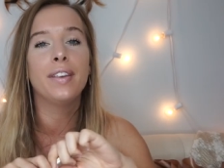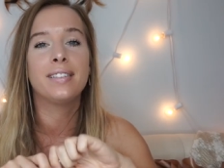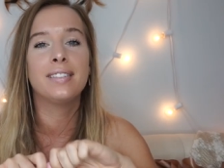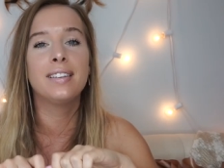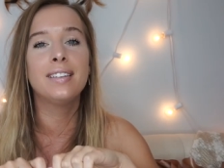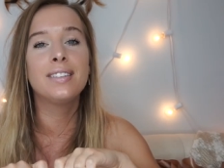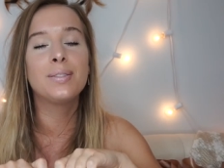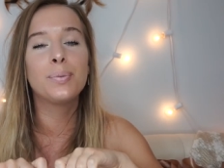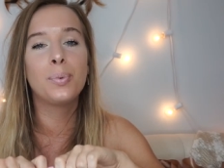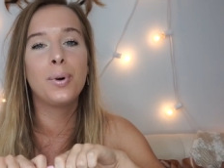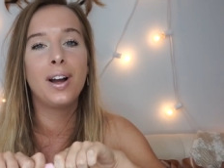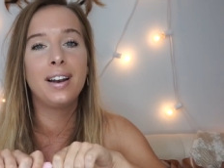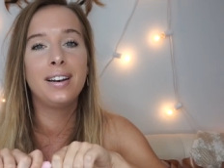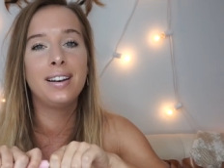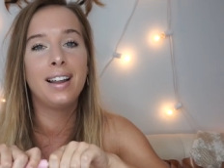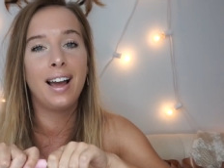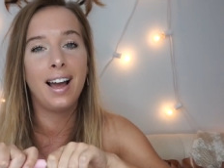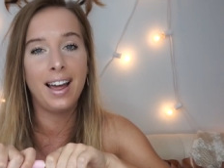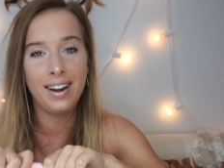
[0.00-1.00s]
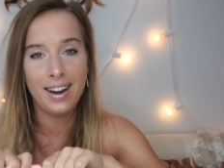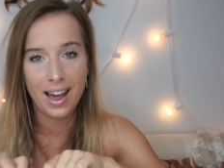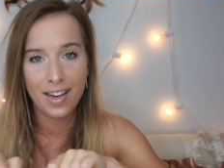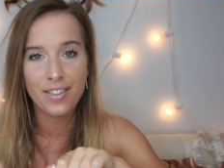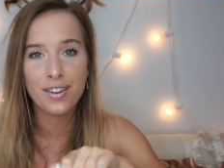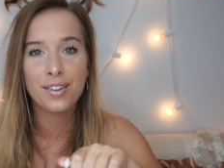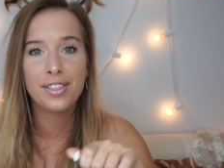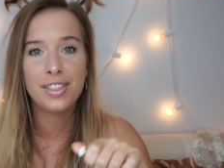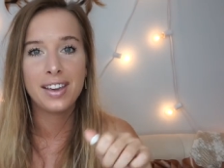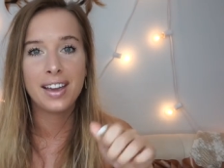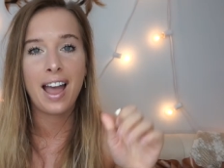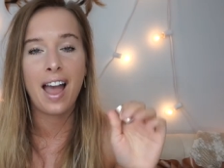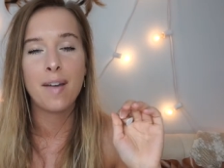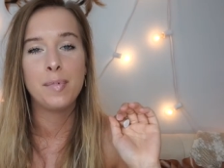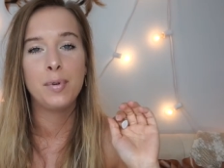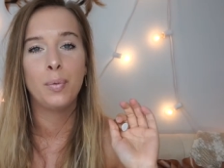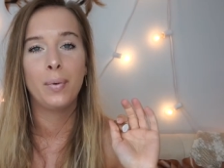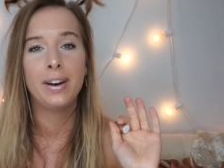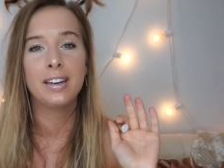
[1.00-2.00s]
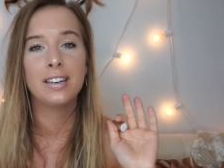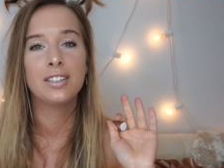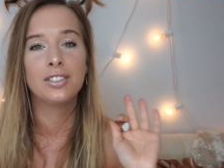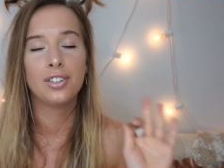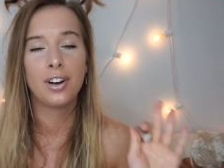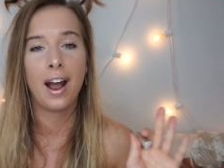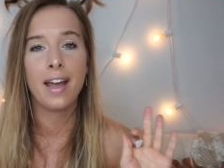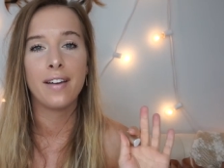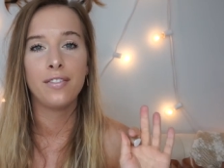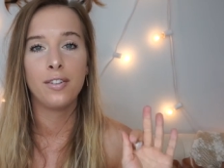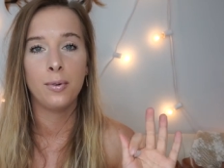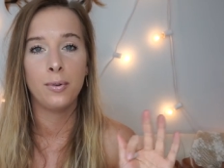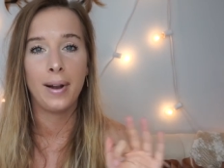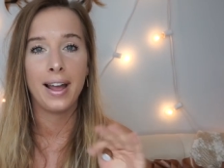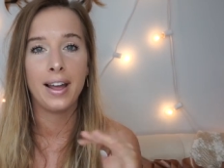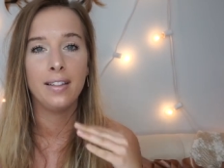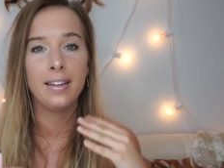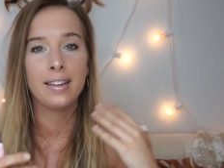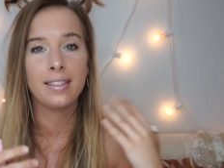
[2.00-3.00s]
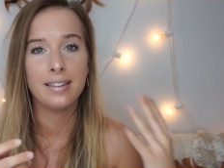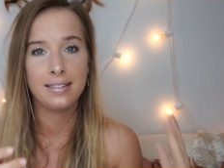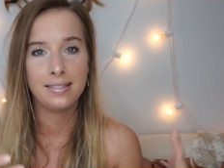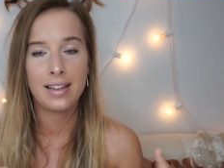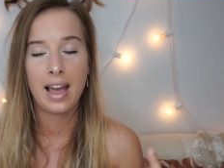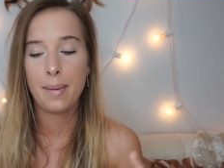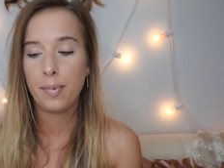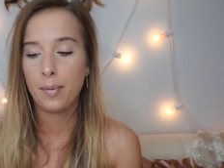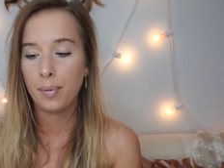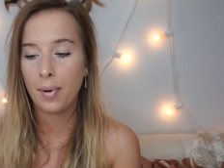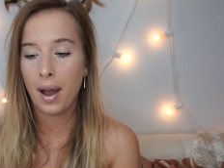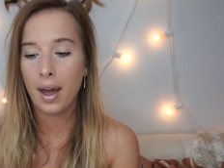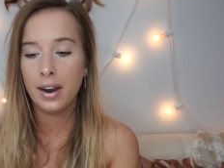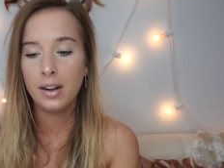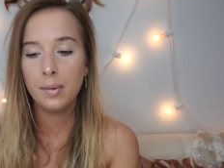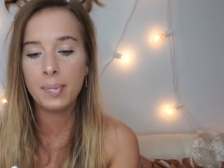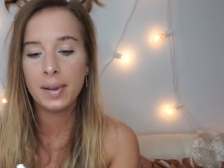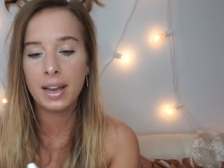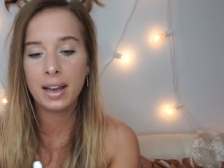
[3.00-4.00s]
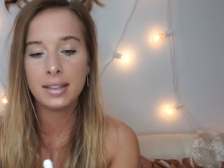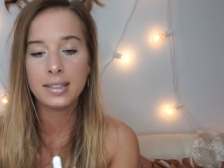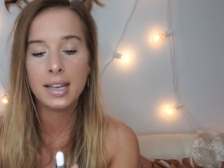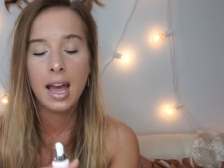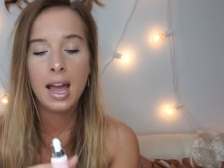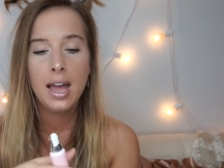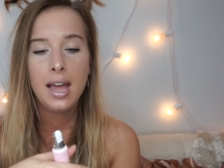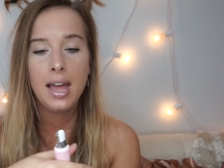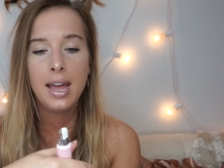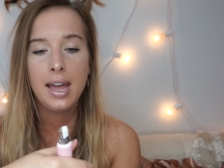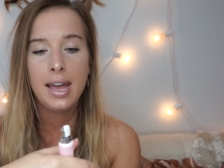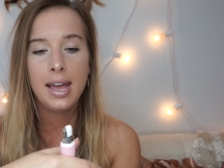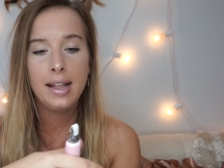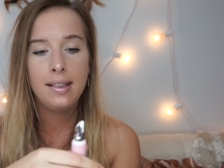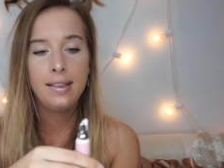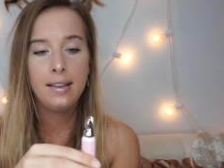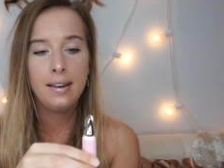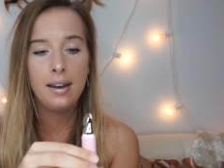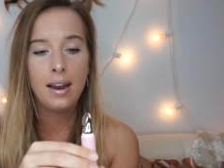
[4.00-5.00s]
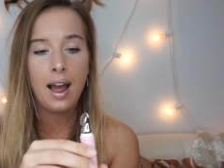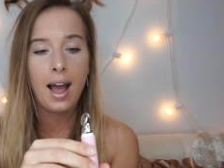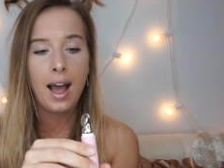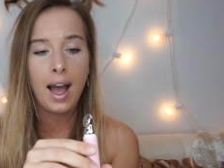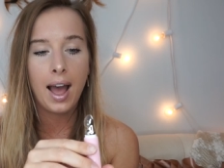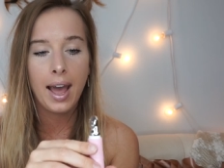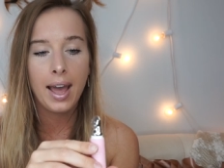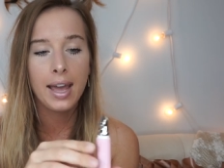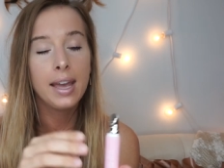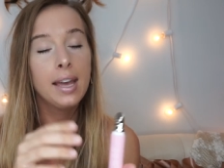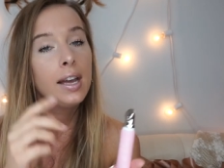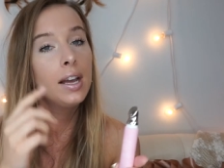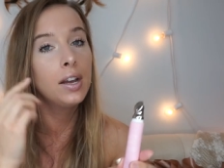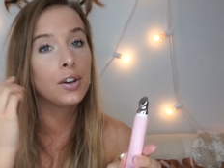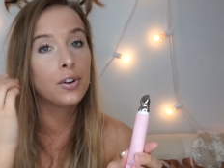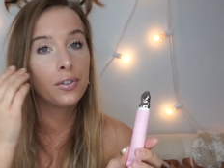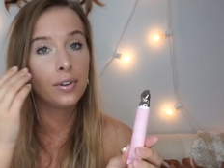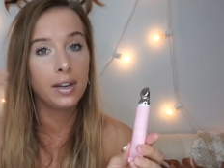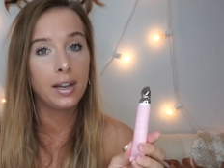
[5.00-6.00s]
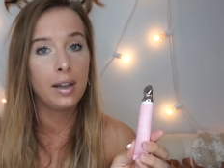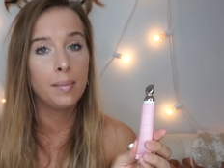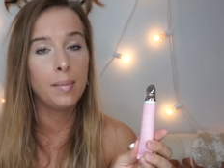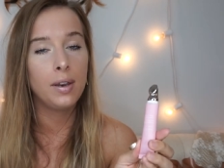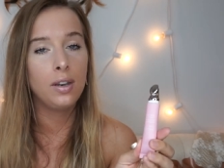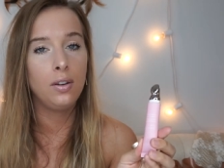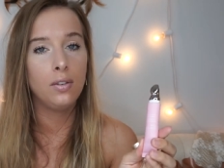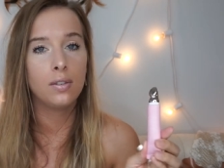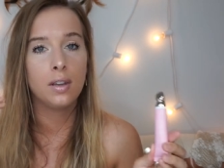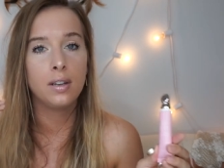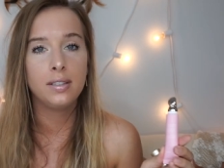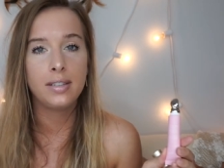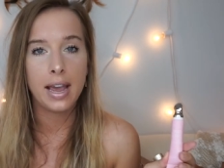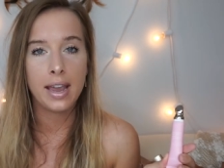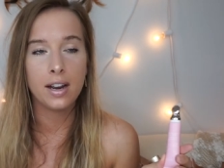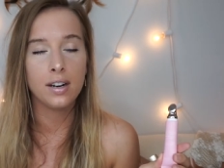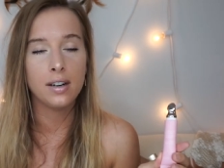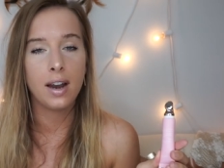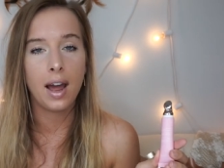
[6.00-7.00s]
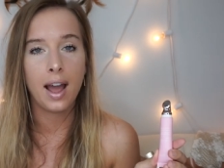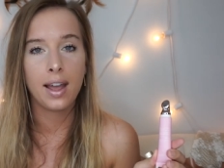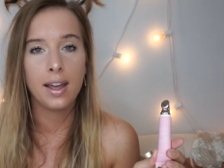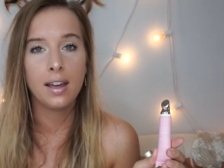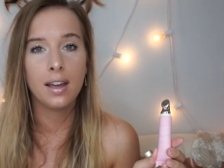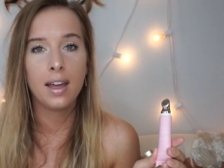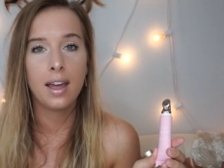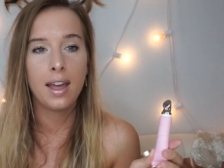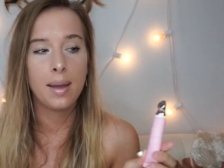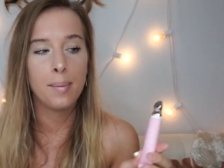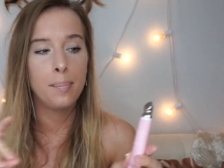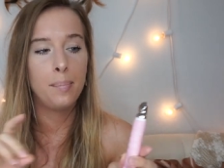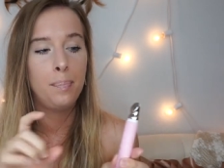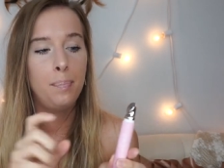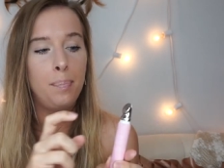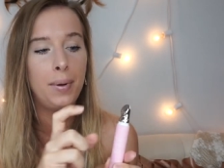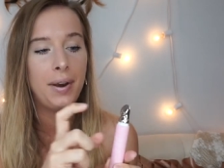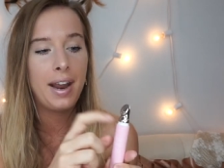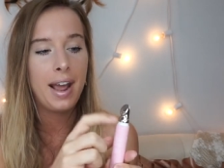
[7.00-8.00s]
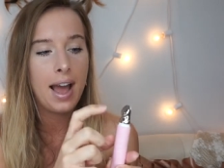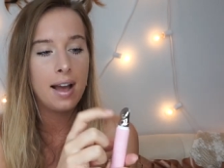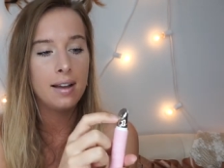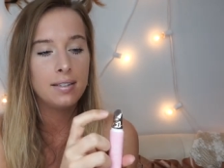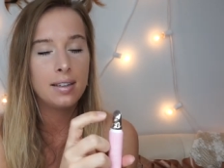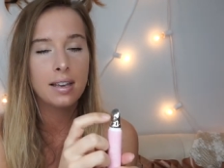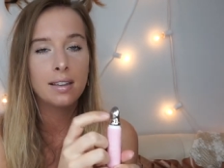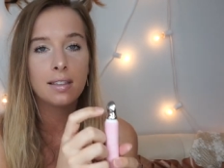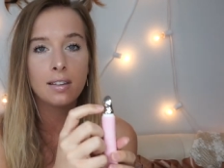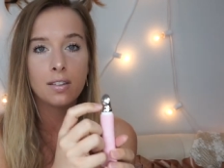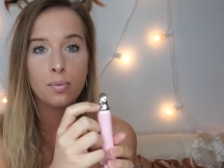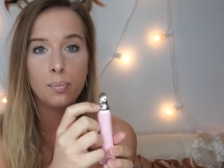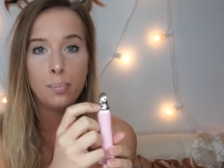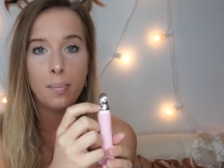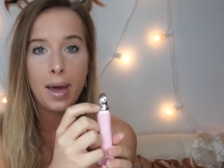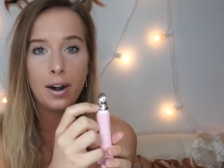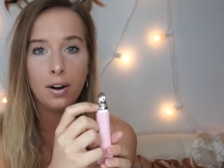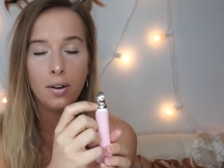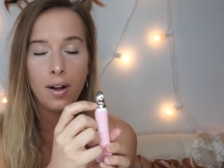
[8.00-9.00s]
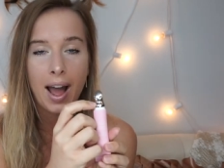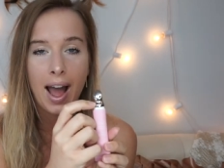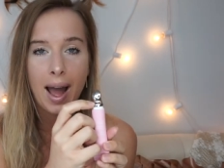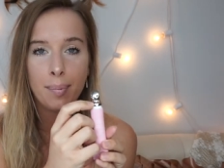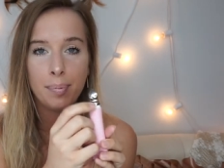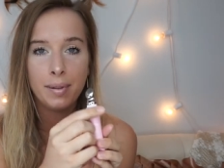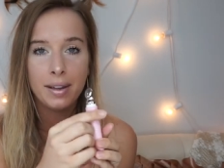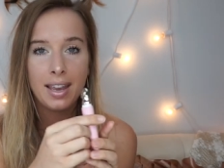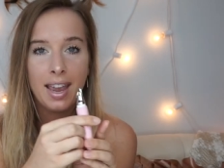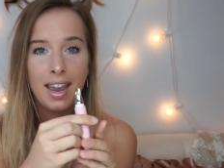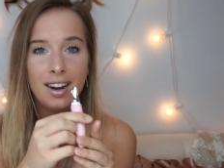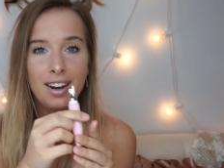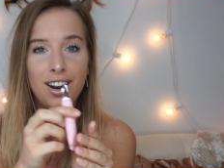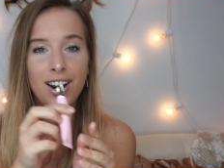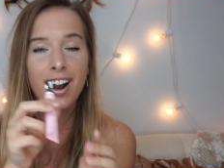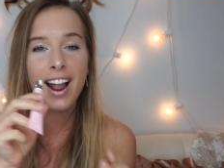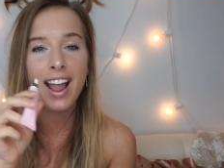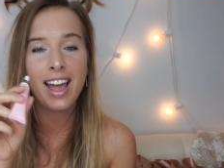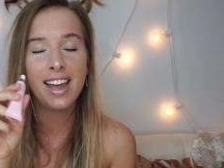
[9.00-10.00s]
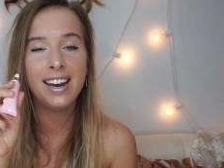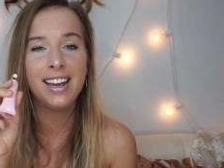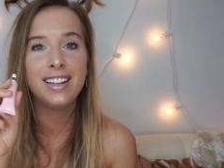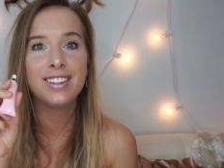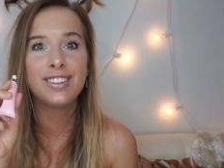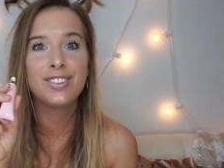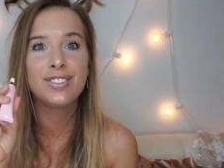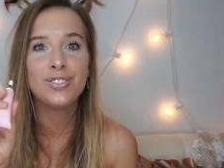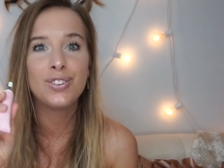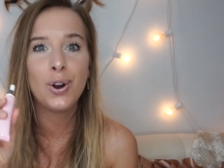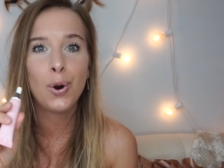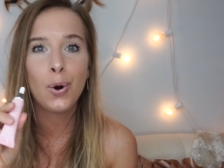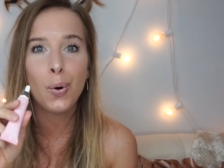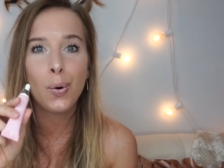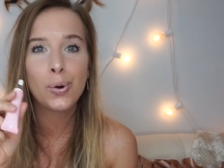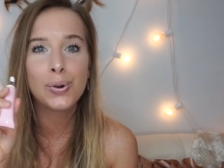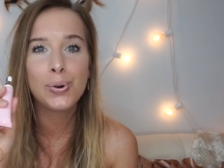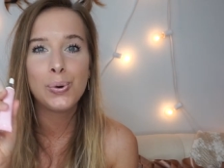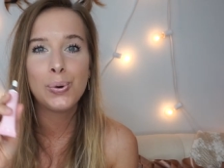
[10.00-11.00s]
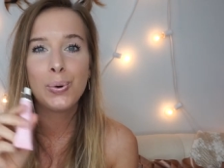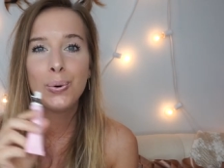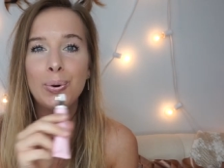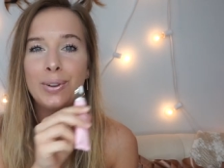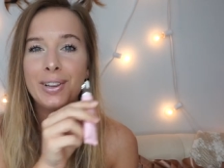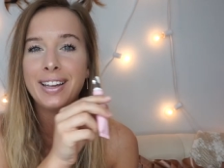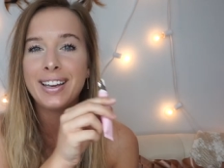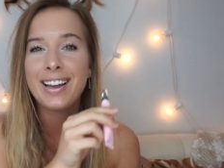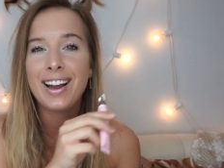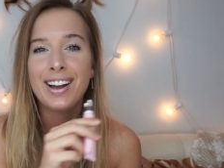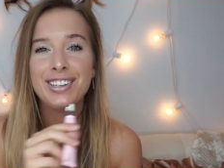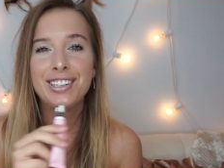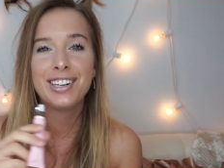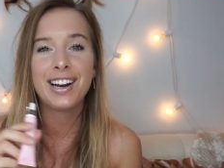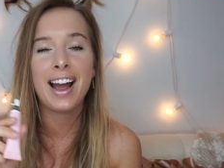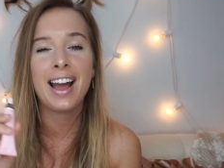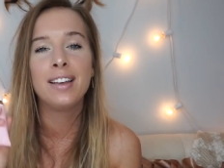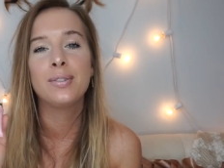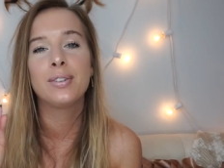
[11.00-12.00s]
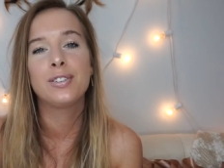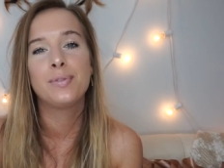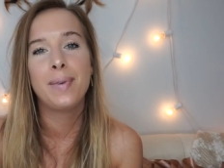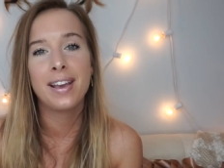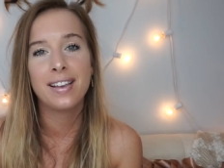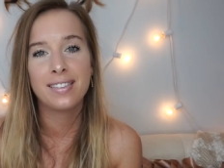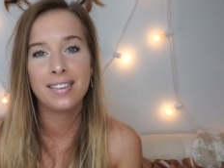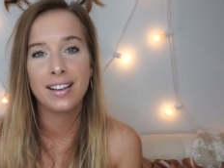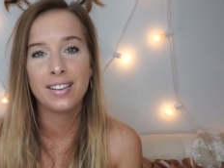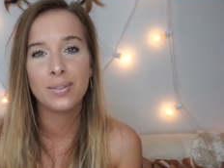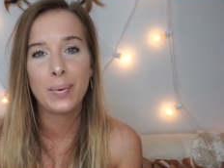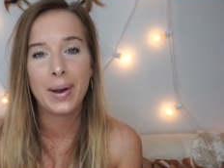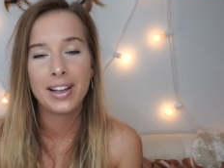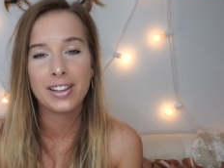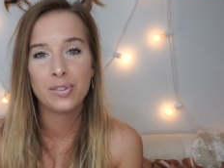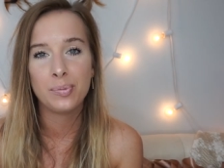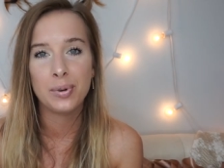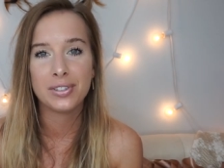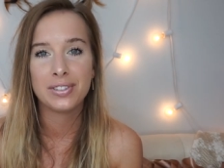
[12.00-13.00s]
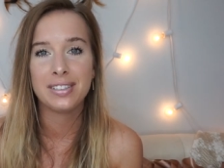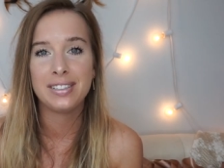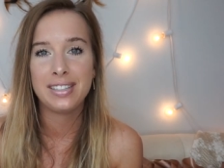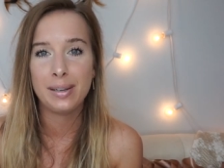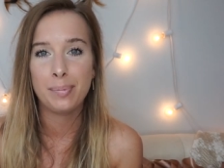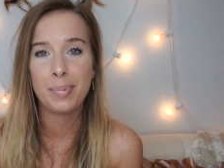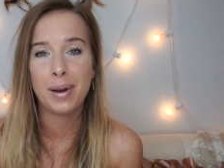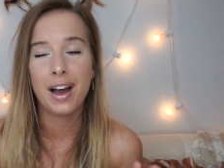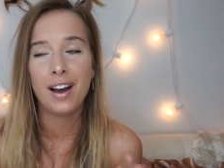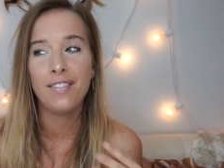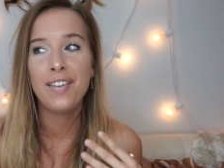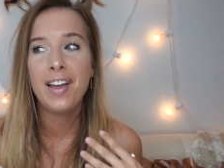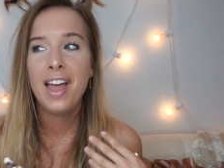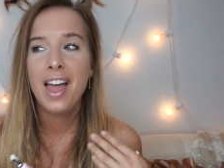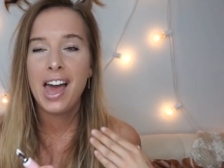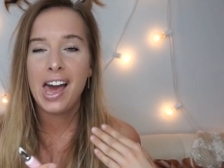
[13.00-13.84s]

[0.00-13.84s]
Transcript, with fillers: This is one, another thing I've been wanting to try for a while, like this type of product, because it's an eye cream and use it day or night but it has like this metal applicator and it's so cooling on your eyes, which makes sense why it's supposed to depuff.